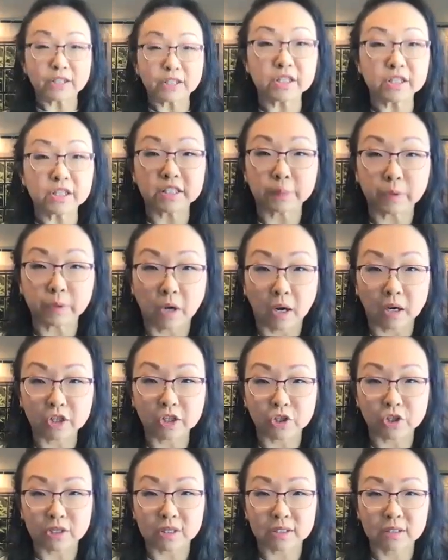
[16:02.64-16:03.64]
to the
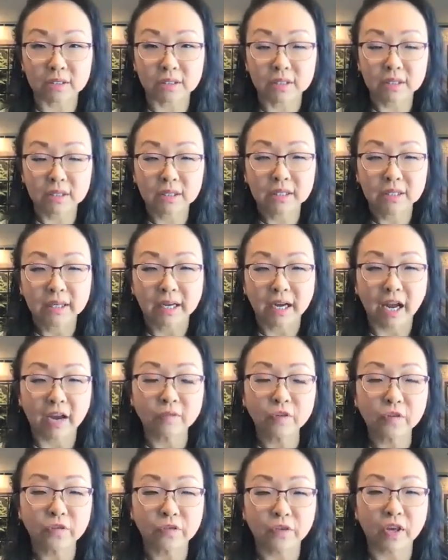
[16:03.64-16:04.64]
subconscious. I have
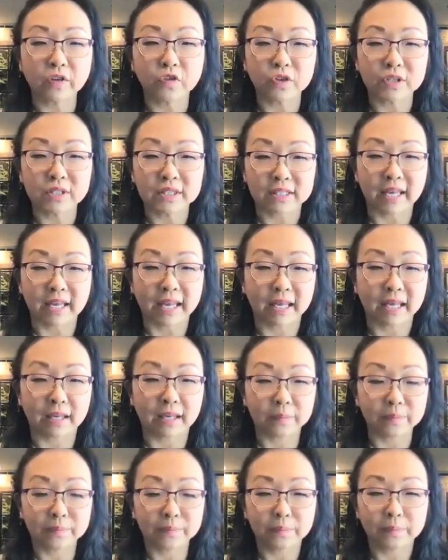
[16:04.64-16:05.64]
a favorite
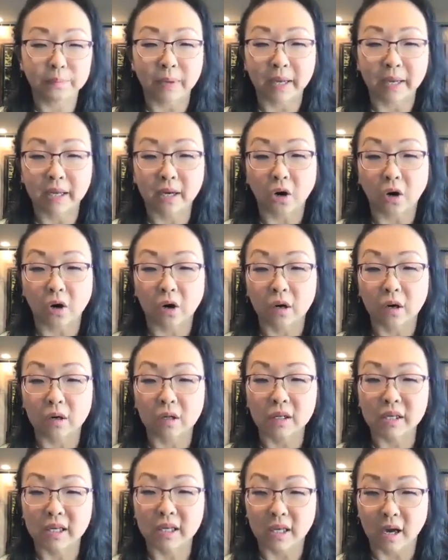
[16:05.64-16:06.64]
saying by
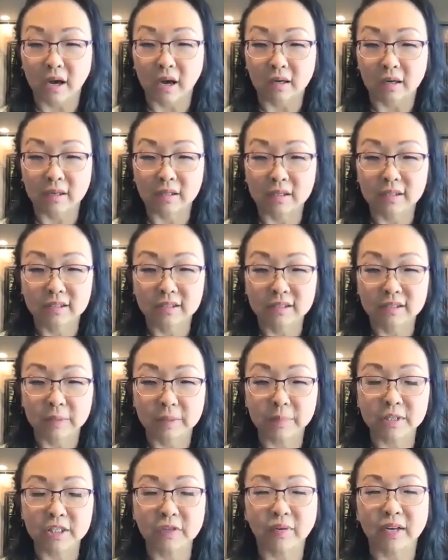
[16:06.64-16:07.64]
Carl Jung. Let
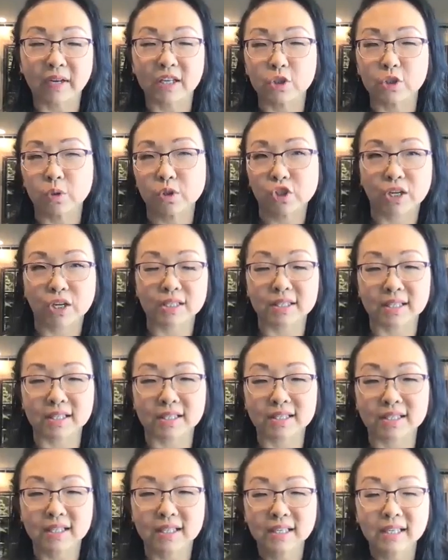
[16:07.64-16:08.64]
me see if I can do it
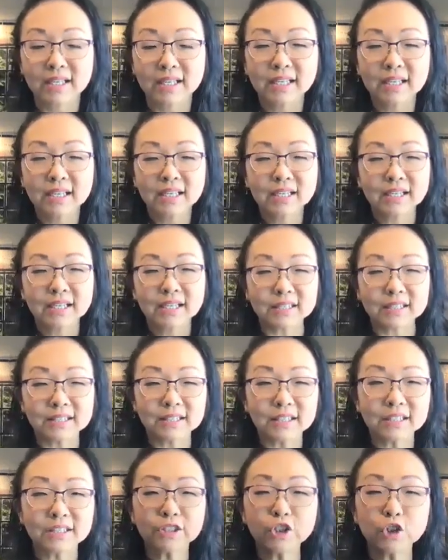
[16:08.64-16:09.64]
justice.
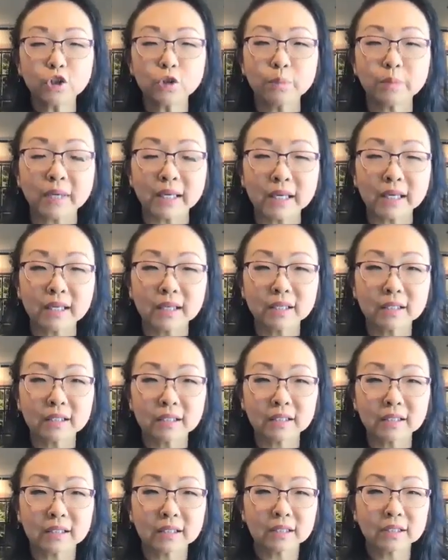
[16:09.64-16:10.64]
Until you make
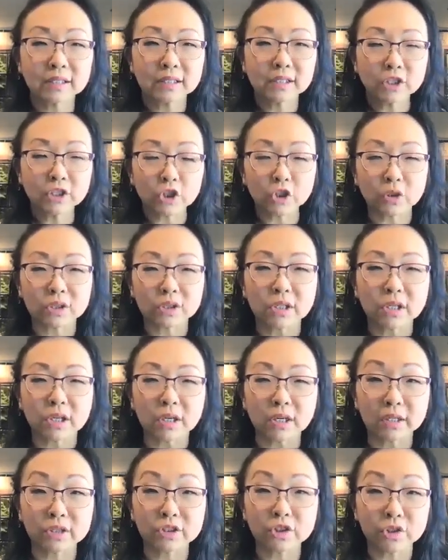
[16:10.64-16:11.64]
your
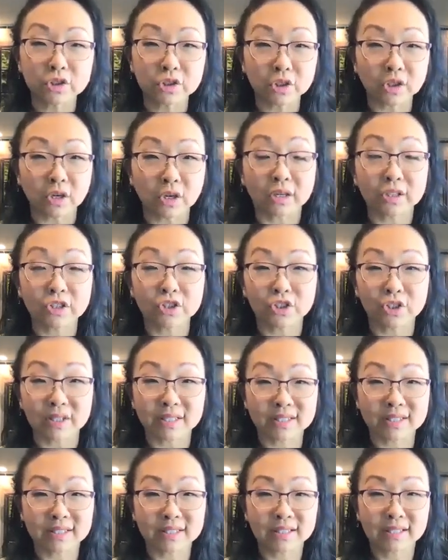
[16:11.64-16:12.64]
unconscious
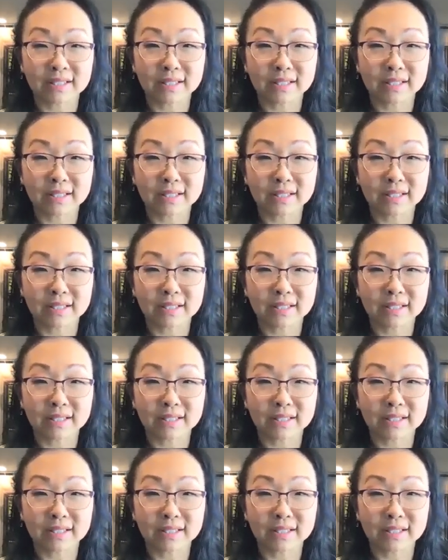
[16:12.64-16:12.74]
conscious,